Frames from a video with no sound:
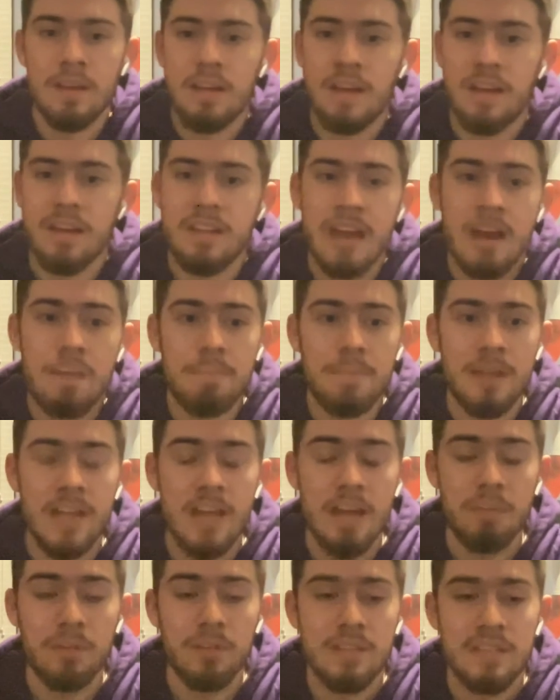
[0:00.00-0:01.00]
not being
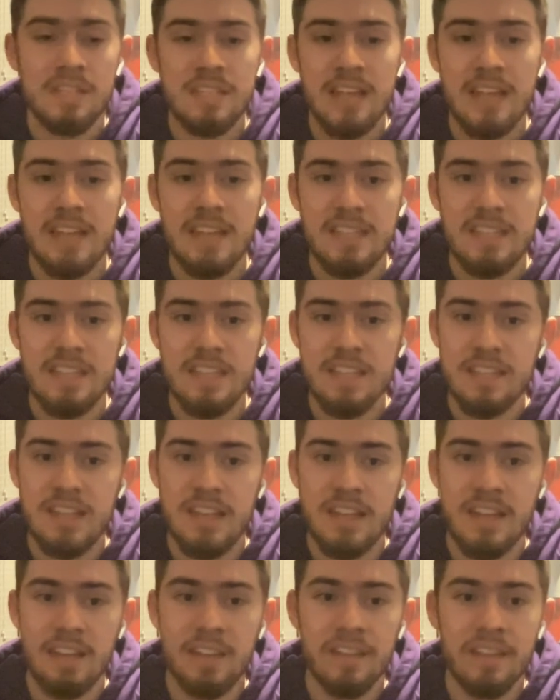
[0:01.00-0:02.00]
able to sense it,
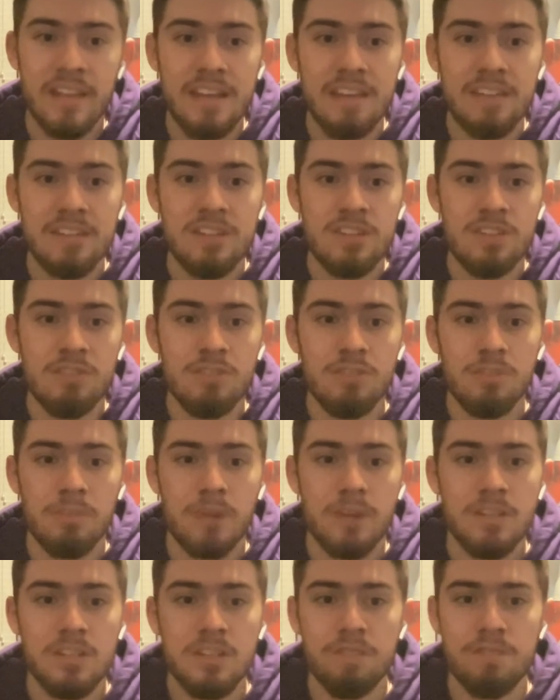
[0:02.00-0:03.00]
and it led to a
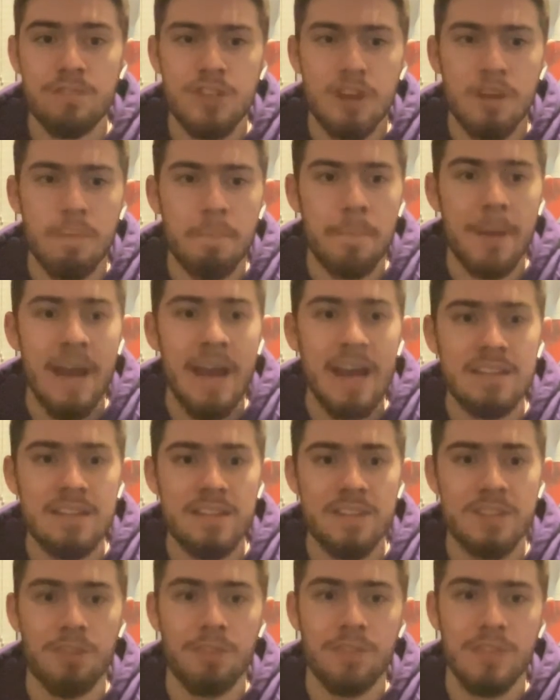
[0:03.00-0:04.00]
bunch of jump
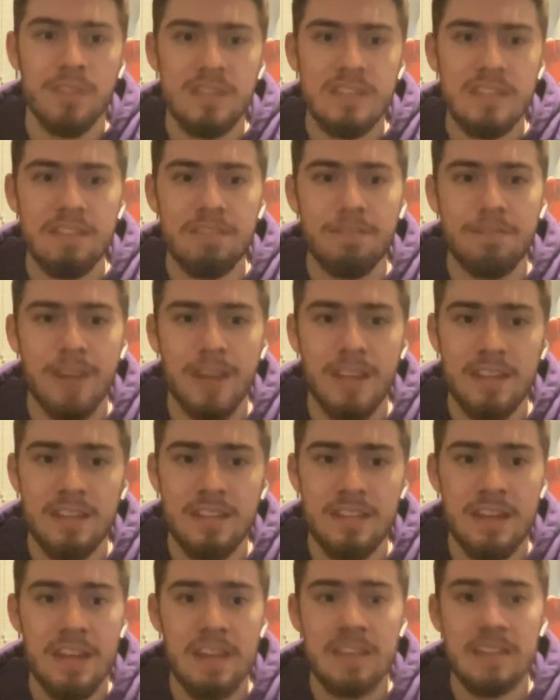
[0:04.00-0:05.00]
passes over the
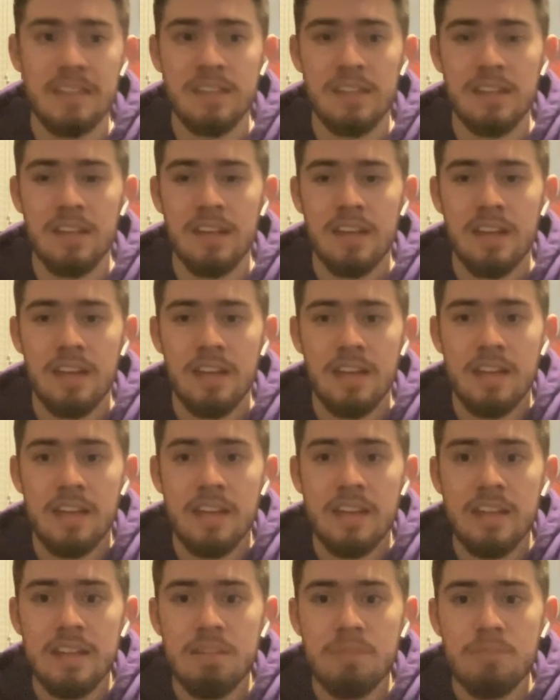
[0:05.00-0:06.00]
defense, and
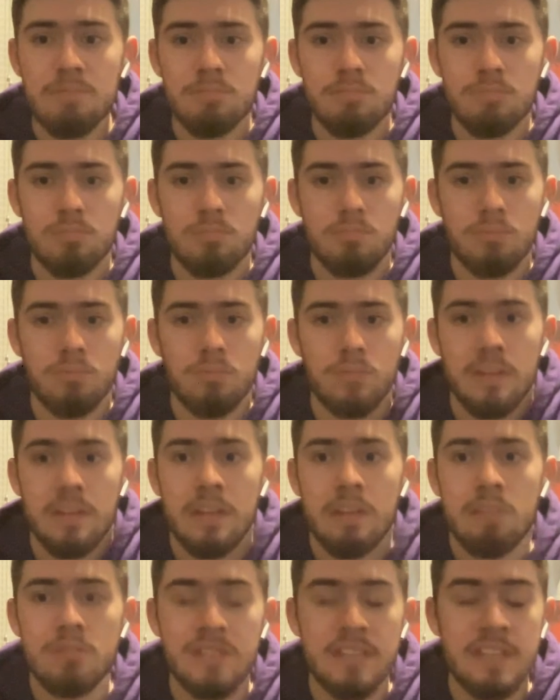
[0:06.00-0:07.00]
he
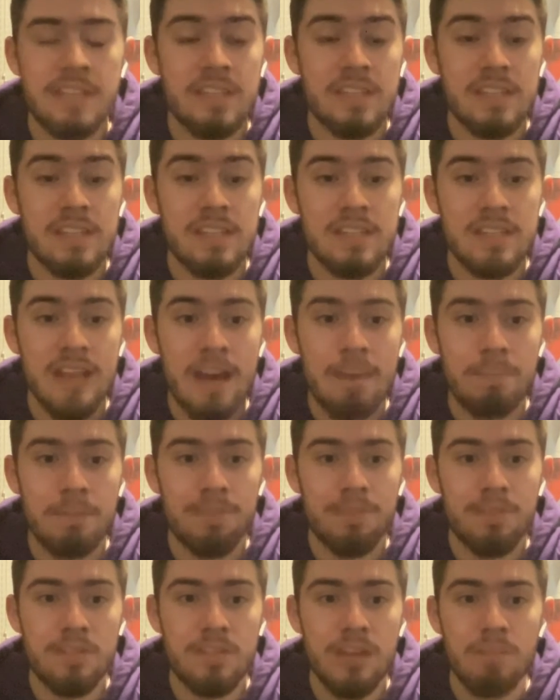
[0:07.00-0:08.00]
was easy to stop
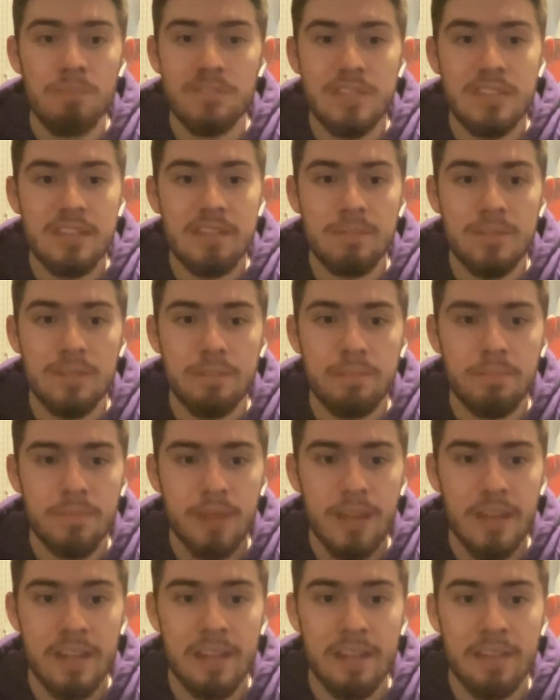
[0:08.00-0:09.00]
if you double teamed him,
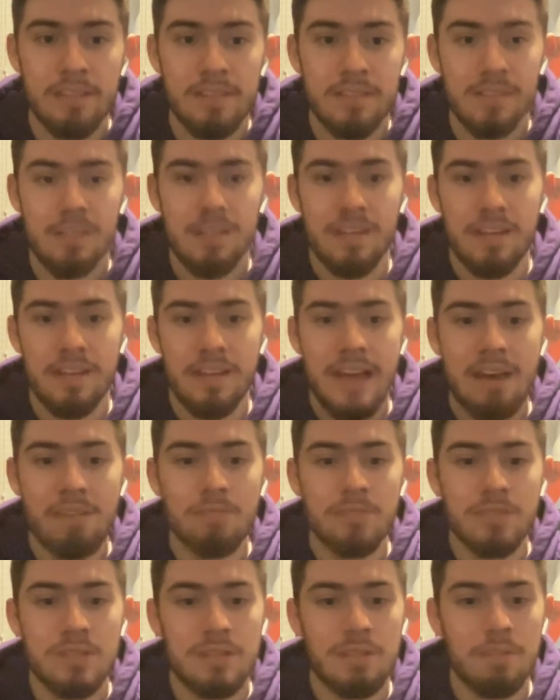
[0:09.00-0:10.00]
and
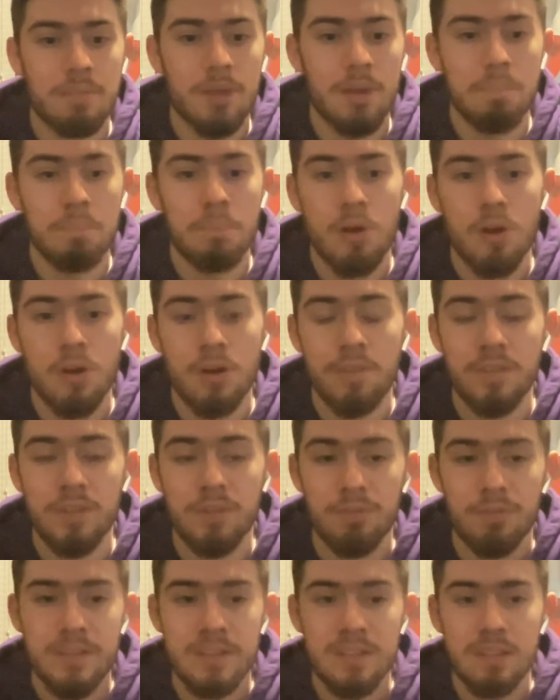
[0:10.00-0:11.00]
that was part of
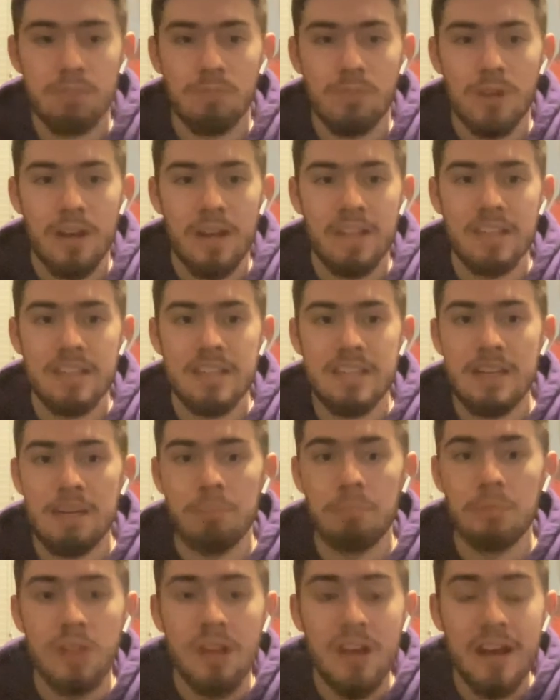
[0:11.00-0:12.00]
the reason why the
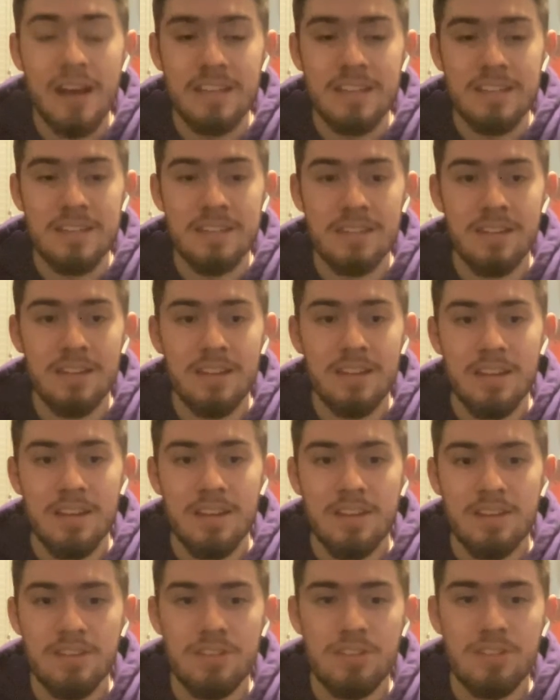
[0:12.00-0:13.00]
team lost
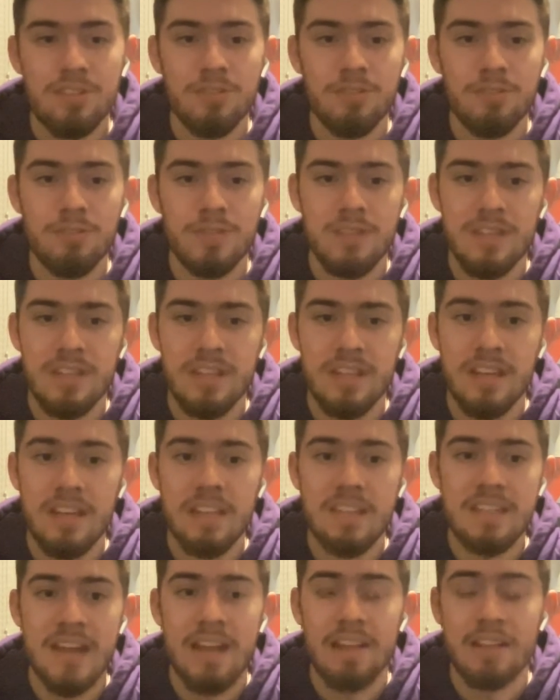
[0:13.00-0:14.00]
to the
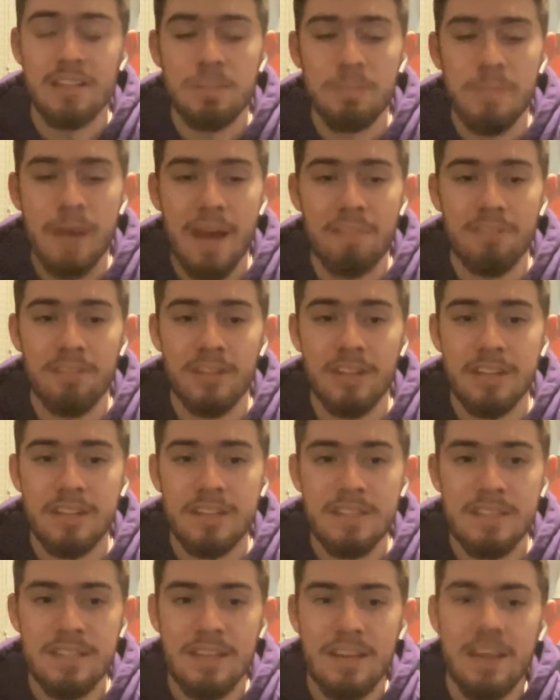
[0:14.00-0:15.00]
Dallas
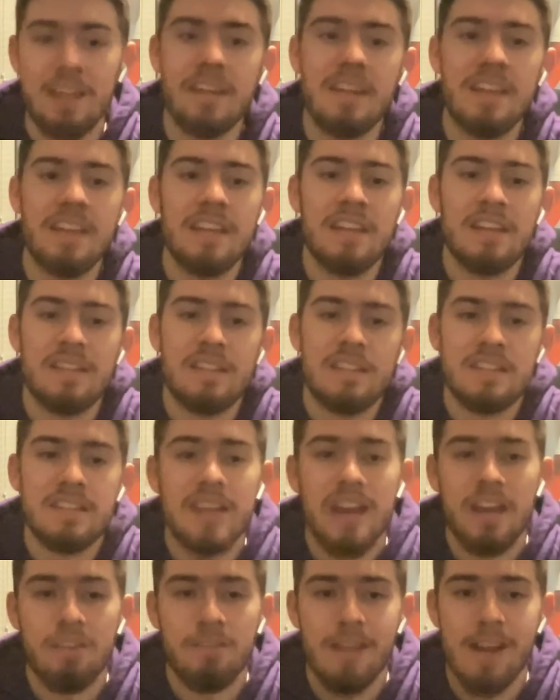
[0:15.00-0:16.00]
Mavericks in the
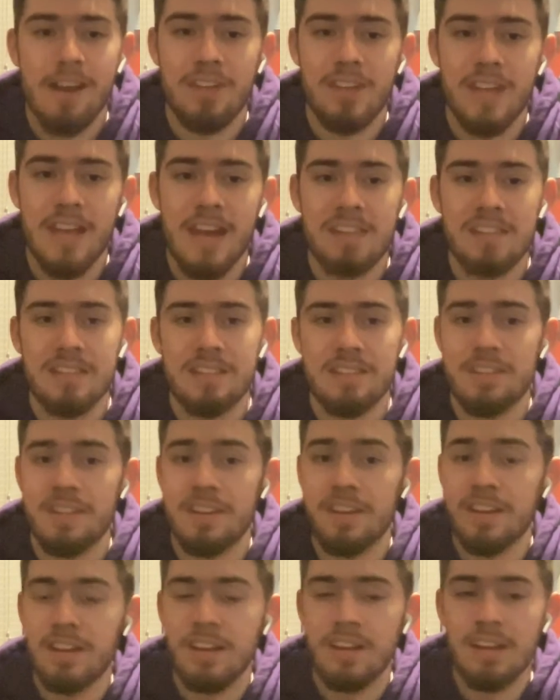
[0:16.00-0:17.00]
second round last
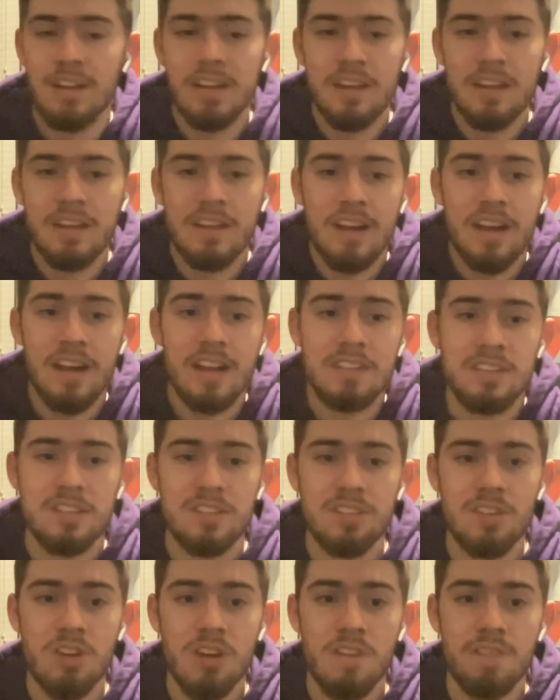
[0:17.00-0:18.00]
year. To
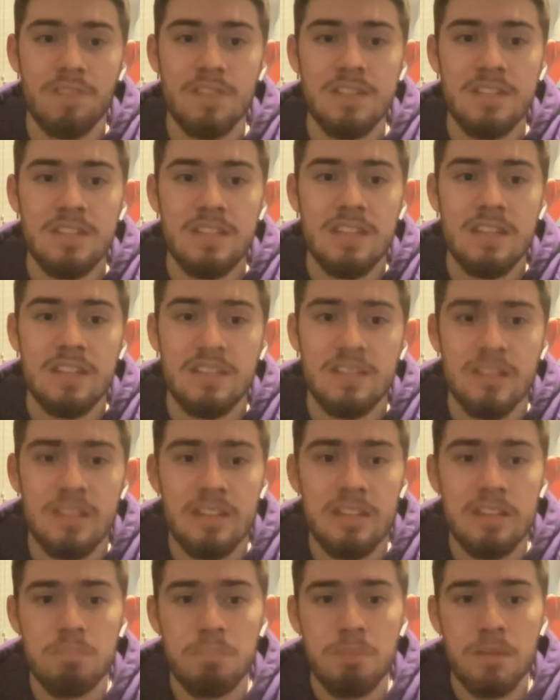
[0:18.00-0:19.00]
start off this season,
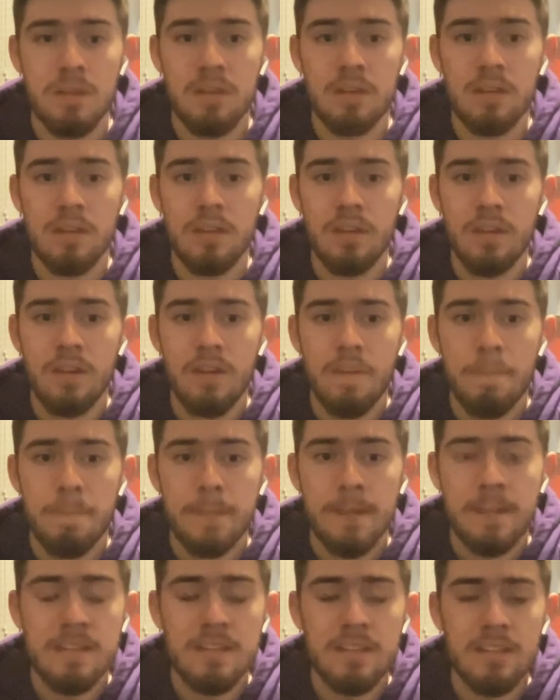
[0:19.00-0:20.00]
he's
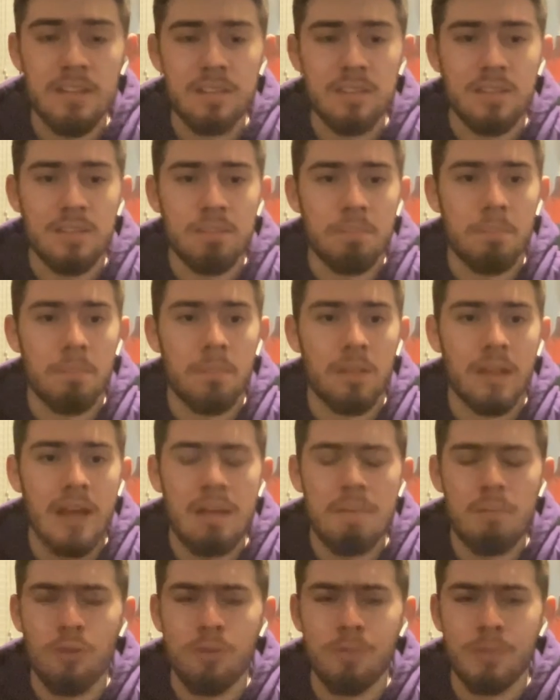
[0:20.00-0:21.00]
looked a
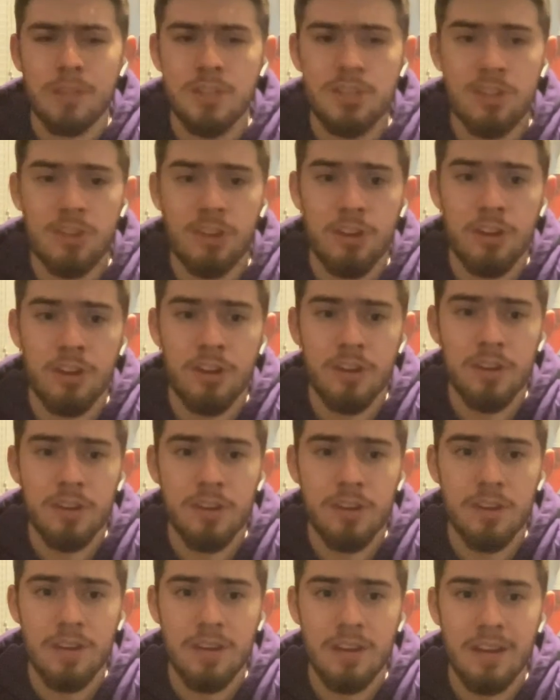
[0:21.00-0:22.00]
lot more mature,
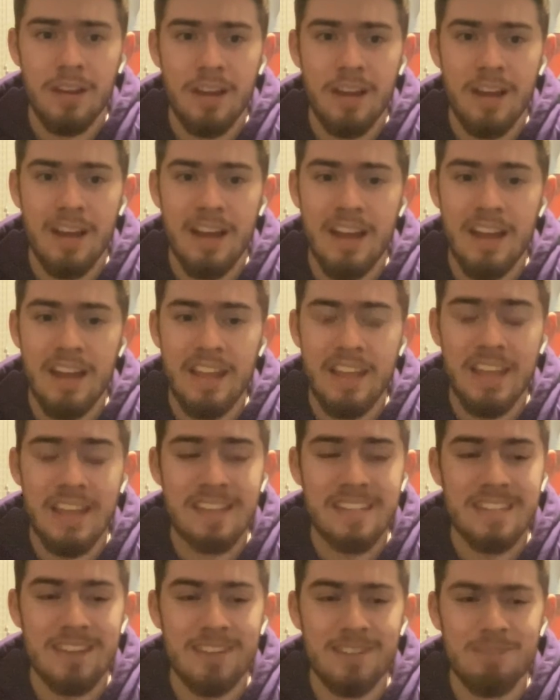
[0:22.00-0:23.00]
and
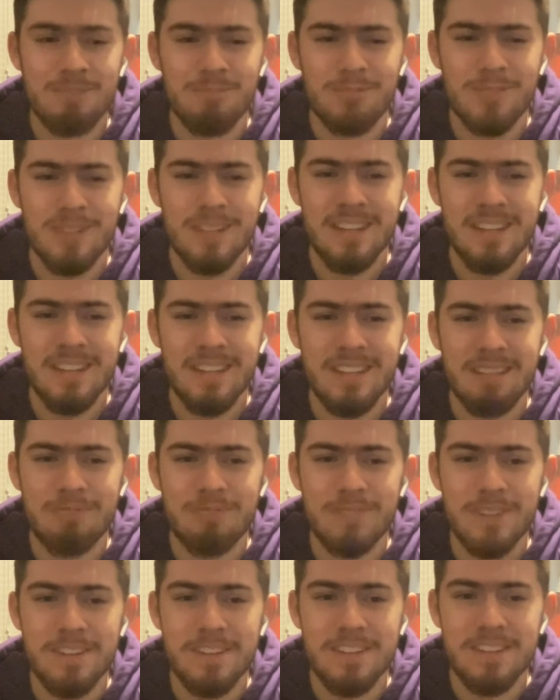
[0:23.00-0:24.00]
that sounds really
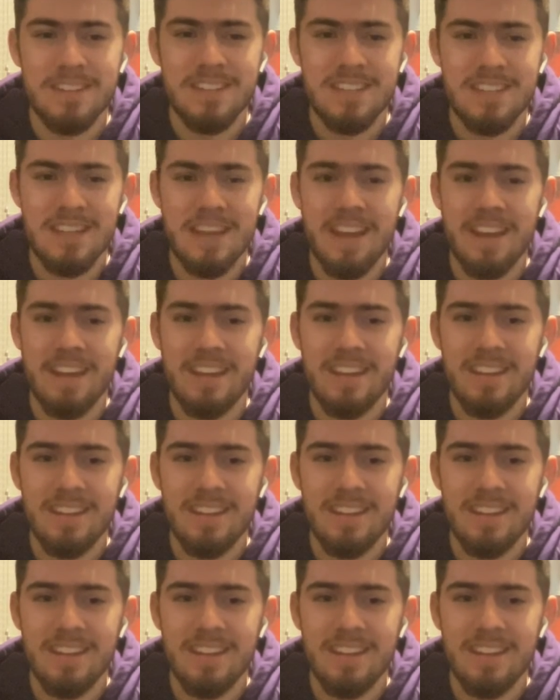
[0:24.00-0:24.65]
weird to say,